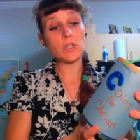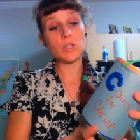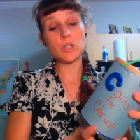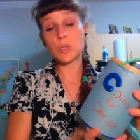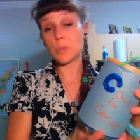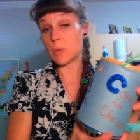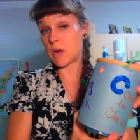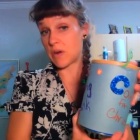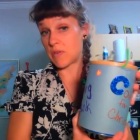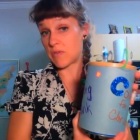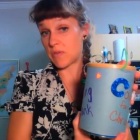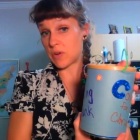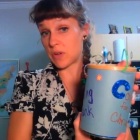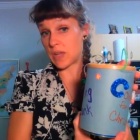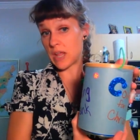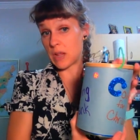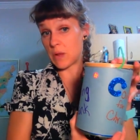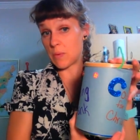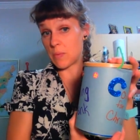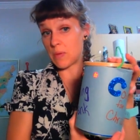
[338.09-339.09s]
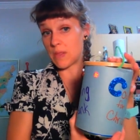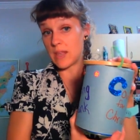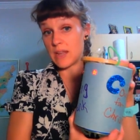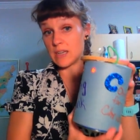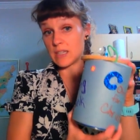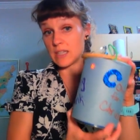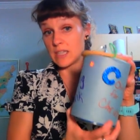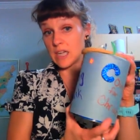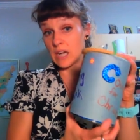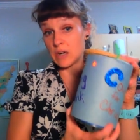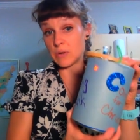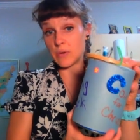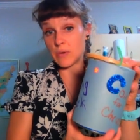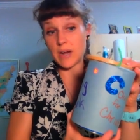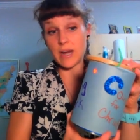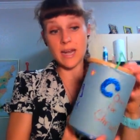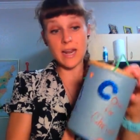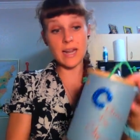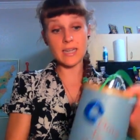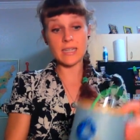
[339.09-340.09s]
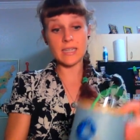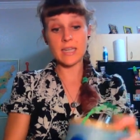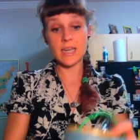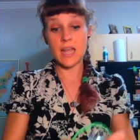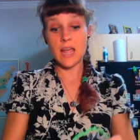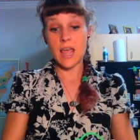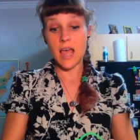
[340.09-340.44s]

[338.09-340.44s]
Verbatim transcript: Do whatever you like with it, decorate it.